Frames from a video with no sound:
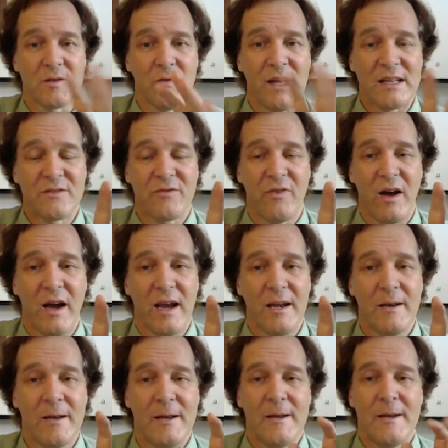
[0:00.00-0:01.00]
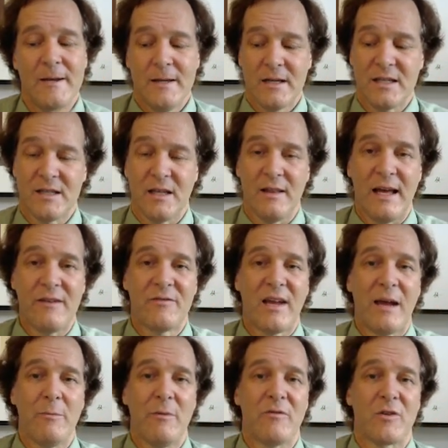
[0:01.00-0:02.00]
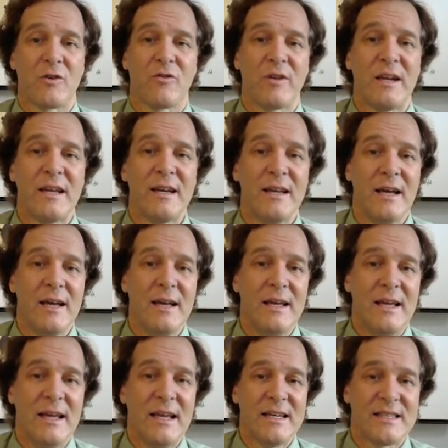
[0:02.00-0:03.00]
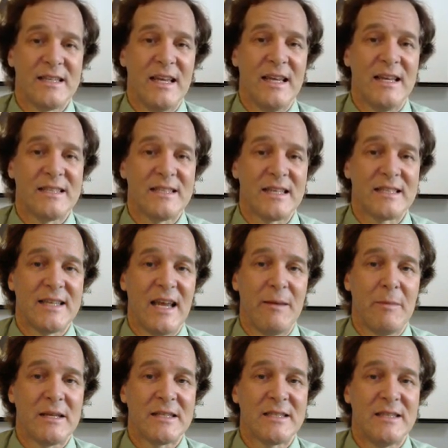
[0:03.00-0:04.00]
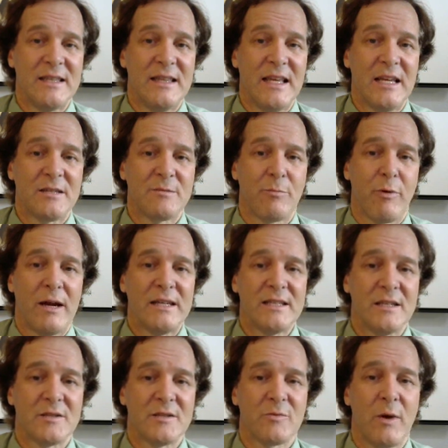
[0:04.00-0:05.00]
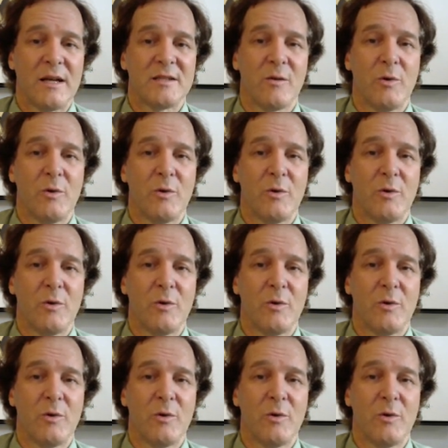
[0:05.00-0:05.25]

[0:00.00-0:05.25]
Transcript: So that's fine, because the lifetime of the grid is the same as these braces, right?